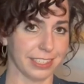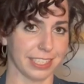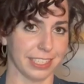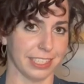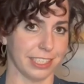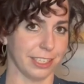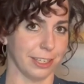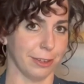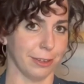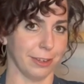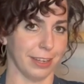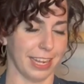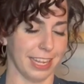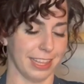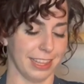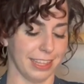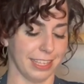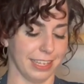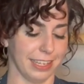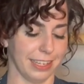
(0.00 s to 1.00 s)
and so I
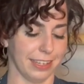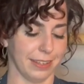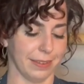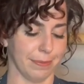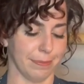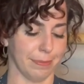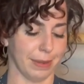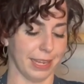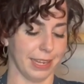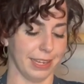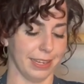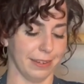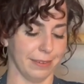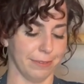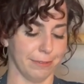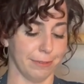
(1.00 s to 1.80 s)
think my